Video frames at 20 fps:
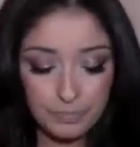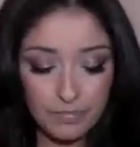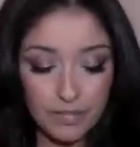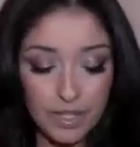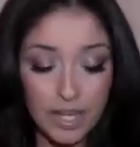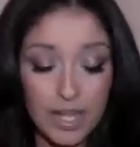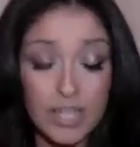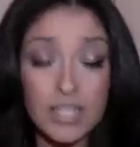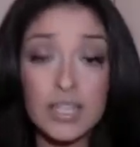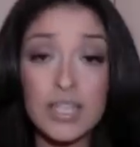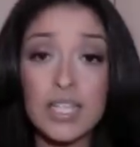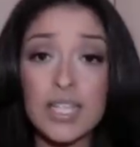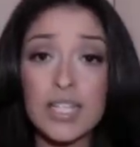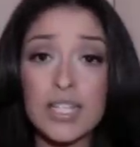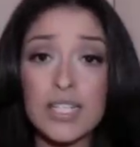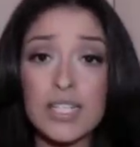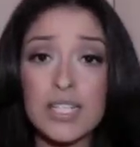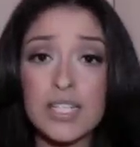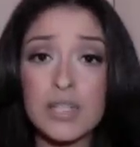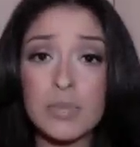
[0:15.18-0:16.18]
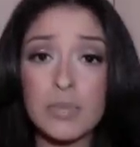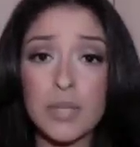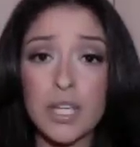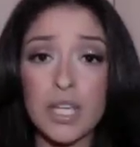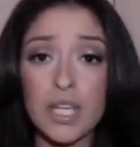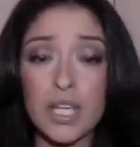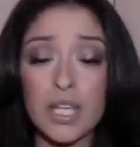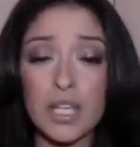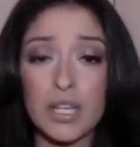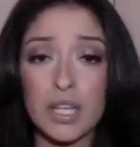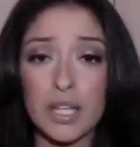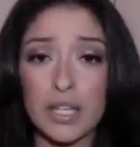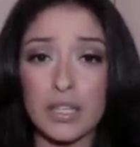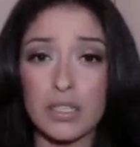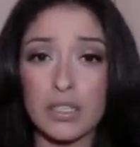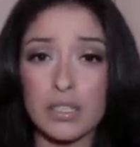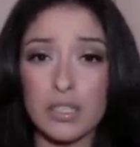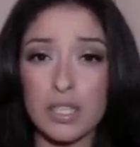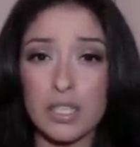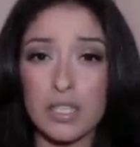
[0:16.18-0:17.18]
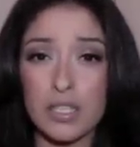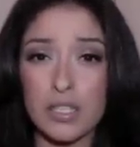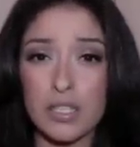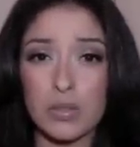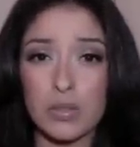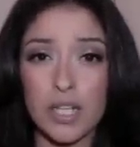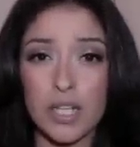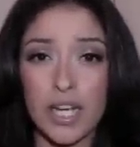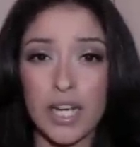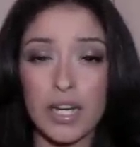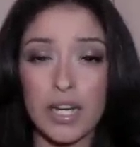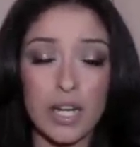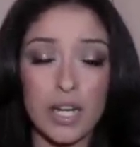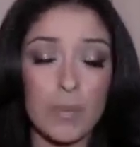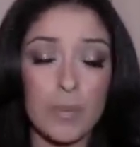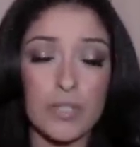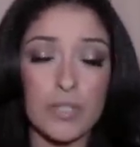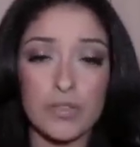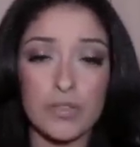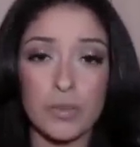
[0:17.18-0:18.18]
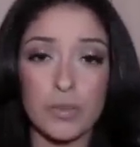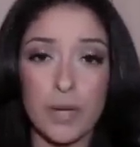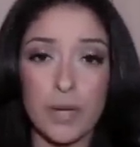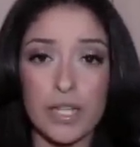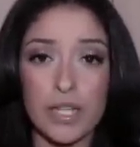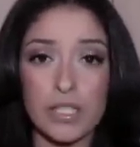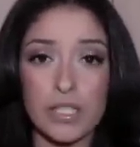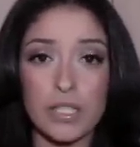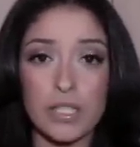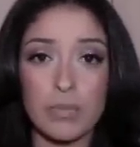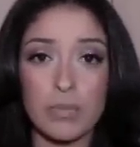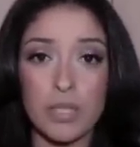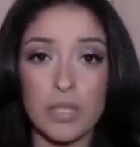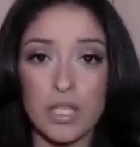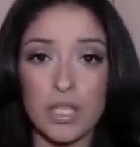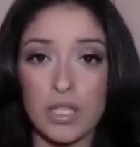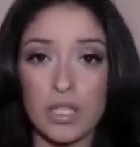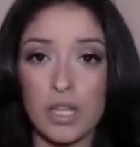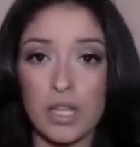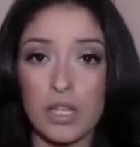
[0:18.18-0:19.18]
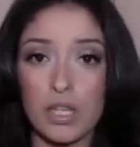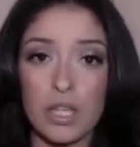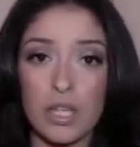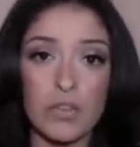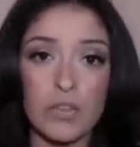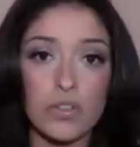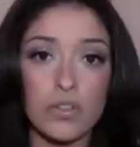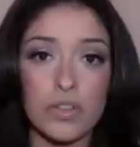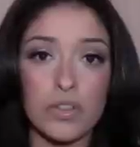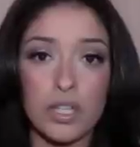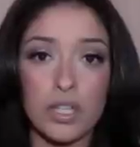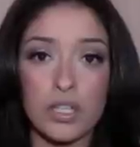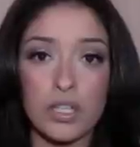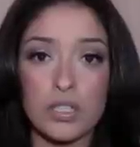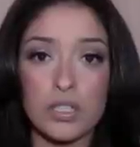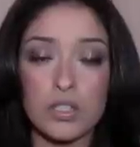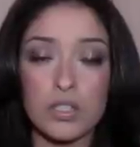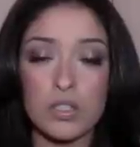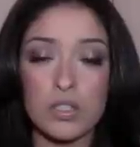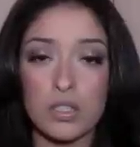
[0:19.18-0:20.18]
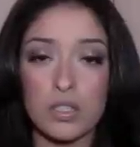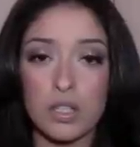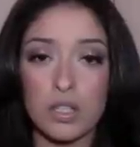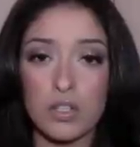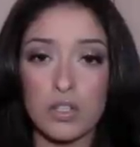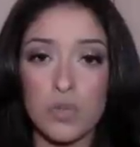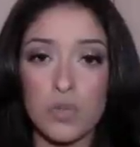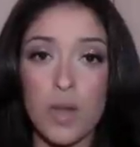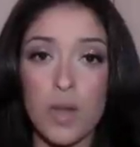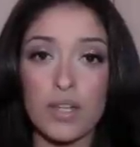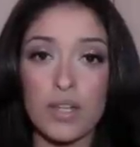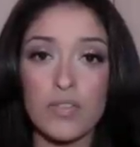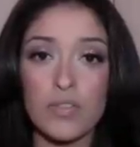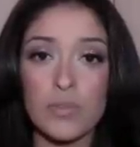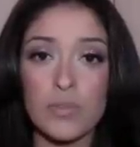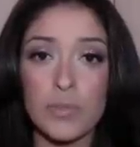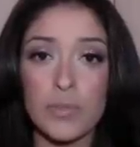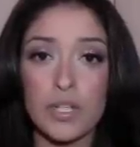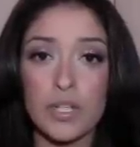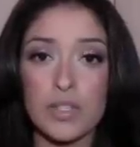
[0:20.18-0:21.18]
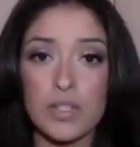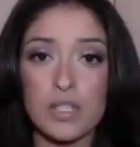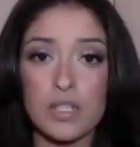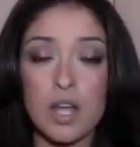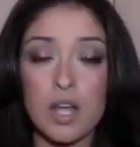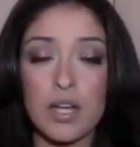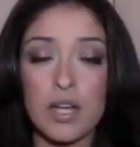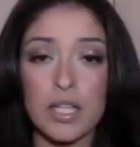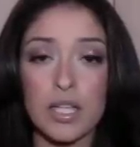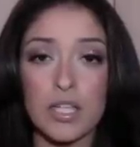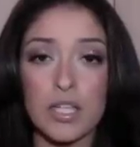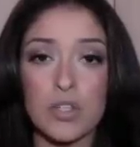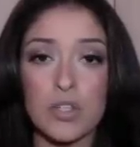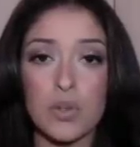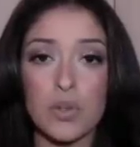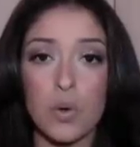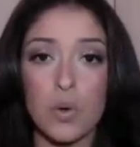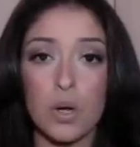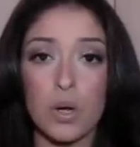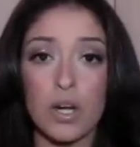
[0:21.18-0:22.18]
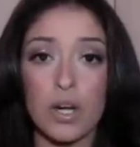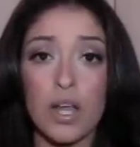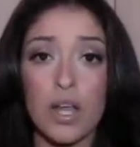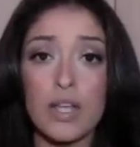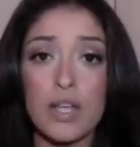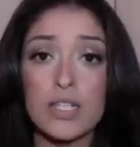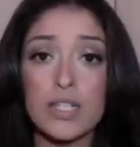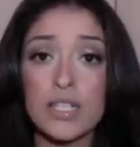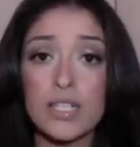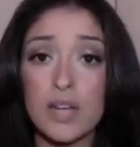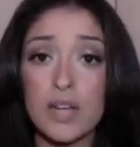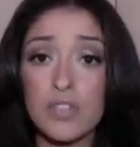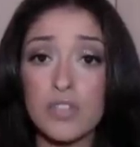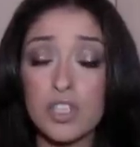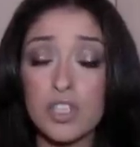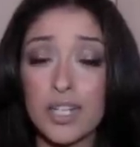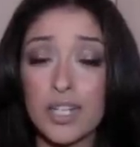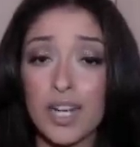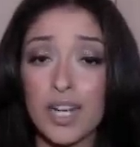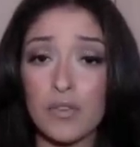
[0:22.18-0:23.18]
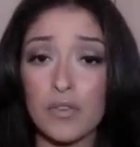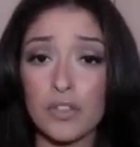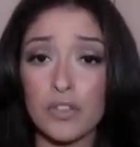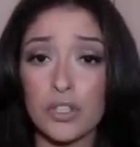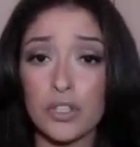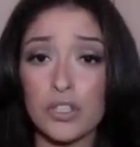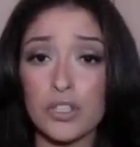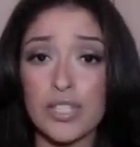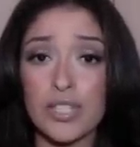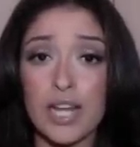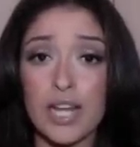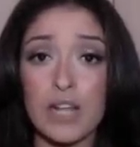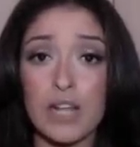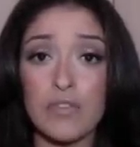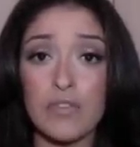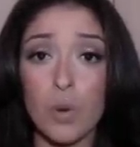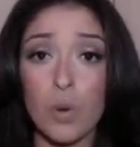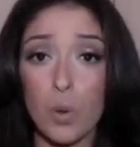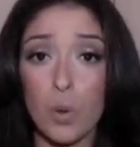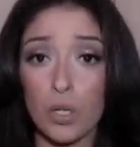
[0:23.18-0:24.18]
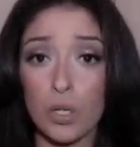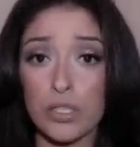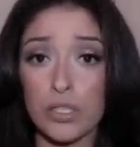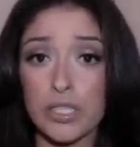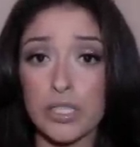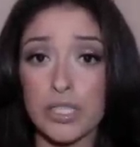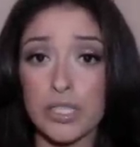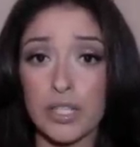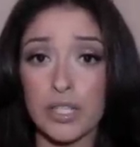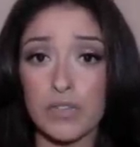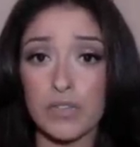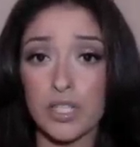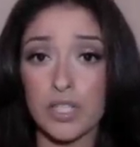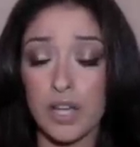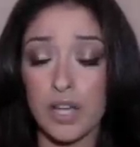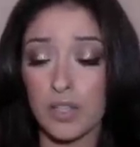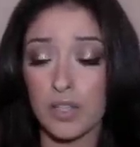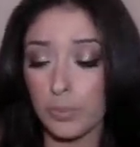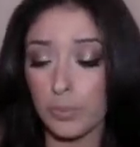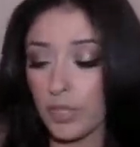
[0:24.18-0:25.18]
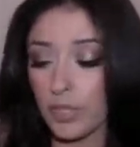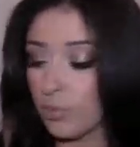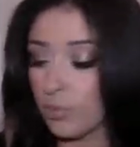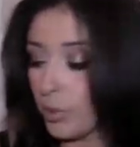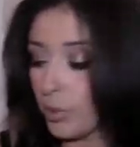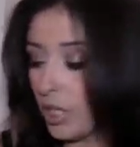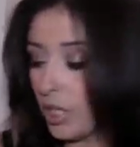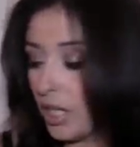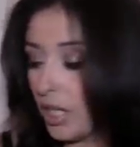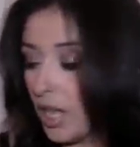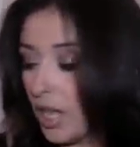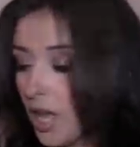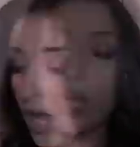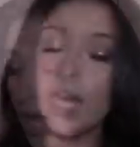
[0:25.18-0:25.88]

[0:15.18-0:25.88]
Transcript: and these can be like things that you look at a couple different ways. It can be like either things that are small enough to put in stockings or stuff to check out for yourself or to gift to other people.